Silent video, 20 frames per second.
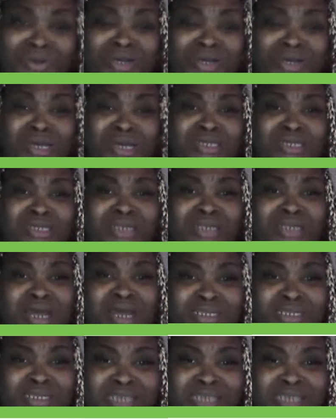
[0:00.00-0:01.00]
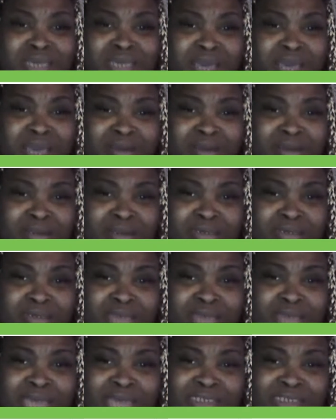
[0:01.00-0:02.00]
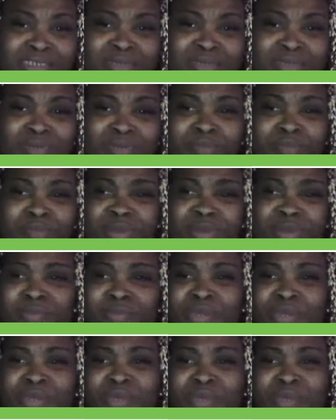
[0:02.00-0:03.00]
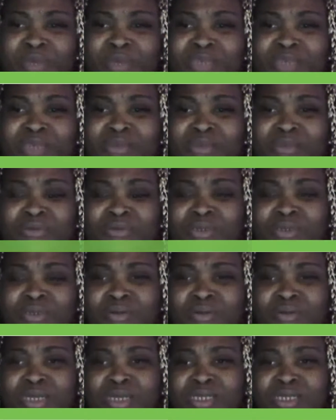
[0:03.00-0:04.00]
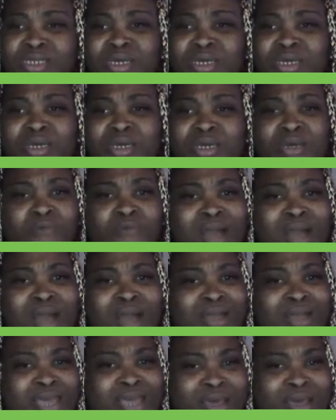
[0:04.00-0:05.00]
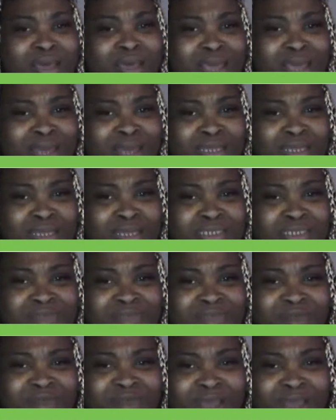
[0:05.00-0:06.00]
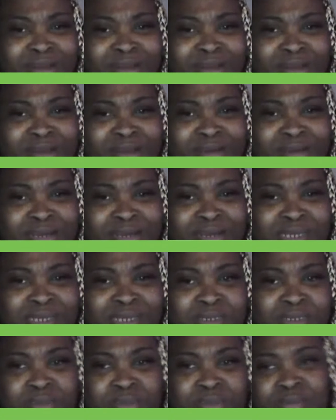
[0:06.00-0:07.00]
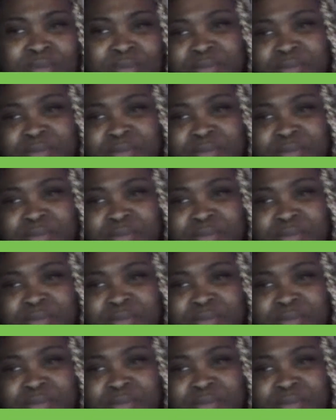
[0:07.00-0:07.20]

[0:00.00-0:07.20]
Yolanda say, Cal need to hook Ashley up with a better wig. Oh, Lord. Why Cal added he should find... Nah, oh.